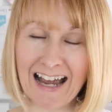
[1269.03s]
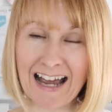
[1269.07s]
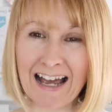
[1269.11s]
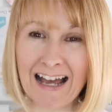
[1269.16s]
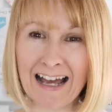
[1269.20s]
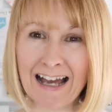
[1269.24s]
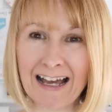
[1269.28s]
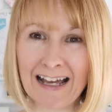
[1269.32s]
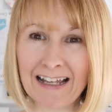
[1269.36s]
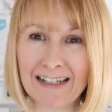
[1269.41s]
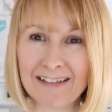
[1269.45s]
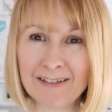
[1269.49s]

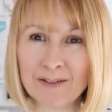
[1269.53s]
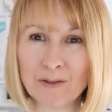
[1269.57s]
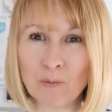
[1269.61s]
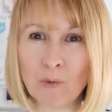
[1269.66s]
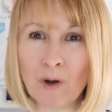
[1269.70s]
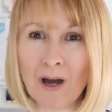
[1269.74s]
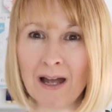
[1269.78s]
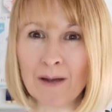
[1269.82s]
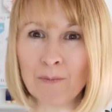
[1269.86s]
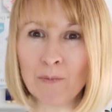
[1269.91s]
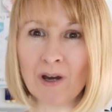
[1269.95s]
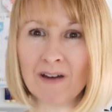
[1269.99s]
And
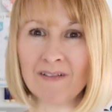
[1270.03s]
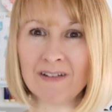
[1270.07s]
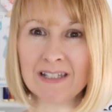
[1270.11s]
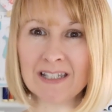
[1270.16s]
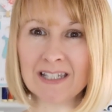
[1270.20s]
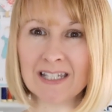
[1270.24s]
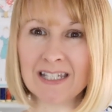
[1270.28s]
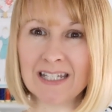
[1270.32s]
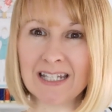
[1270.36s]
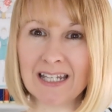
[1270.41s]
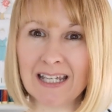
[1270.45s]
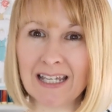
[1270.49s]
what I'm wearing
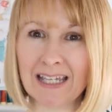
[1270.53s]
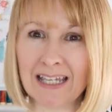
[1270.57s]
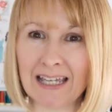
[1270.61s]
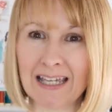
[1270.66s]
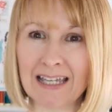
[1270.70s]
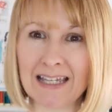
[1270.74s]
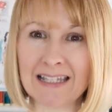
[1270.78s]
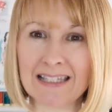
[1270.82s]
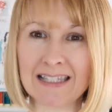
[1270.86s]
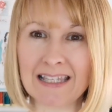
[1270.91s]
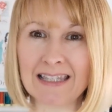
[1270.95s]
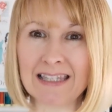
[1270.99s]

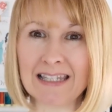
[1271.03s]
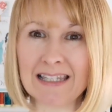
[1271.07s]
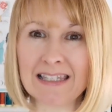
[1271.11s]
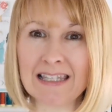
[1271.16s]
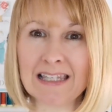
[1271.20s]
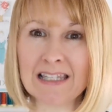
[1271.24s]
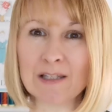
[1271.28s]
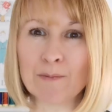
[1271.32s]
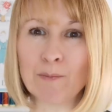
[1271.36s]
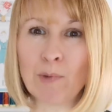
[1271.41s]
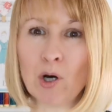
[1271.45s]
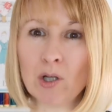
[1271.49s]
today this
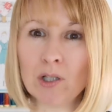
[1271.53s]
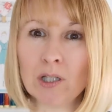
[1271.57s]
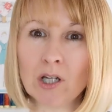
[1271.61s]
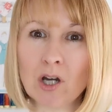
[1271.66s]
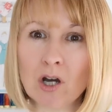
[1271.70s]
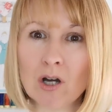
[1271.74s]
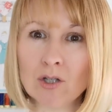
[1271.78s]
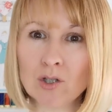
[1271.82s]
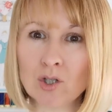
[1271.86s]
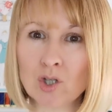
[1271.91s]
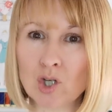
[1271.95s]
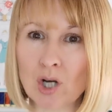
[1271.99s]
is a
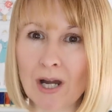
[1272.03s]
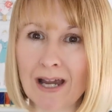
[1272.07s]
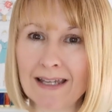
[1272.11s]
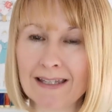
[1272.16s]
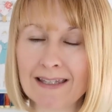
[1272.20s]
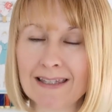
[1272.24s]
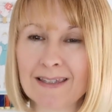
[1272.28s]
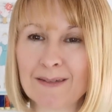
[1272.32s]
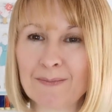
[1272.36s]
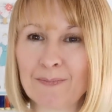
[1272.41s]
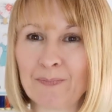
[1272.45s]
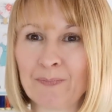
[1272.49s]
polycotton
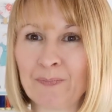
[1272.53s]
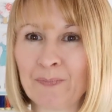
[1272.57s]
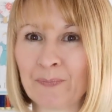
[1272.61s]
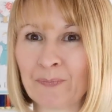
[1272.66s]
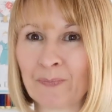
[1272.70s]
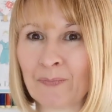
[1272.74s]
dress,